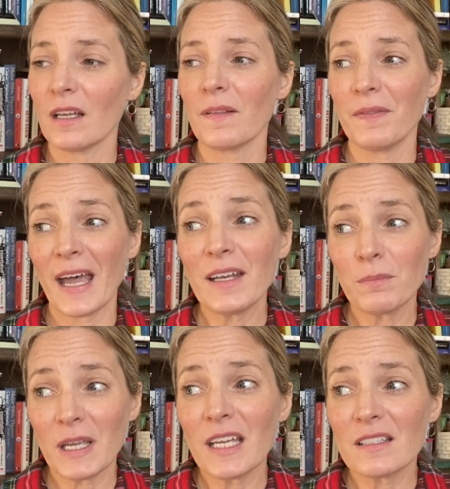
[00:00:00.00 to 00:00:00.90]
That
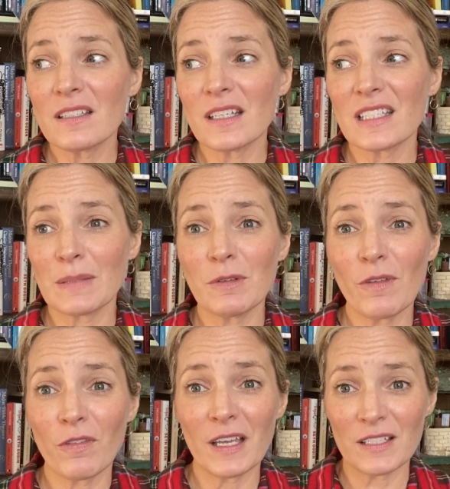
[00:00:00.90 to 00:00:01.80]
means that some of the
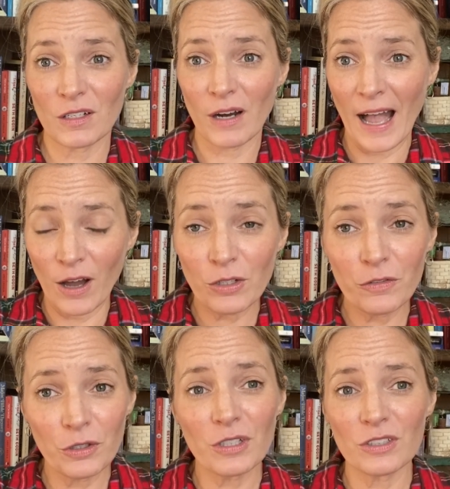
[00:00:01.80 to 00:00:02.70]
things that are out of
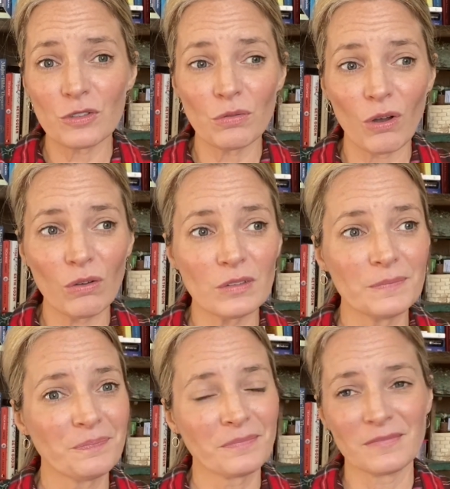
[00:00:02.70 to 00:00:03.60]
your control,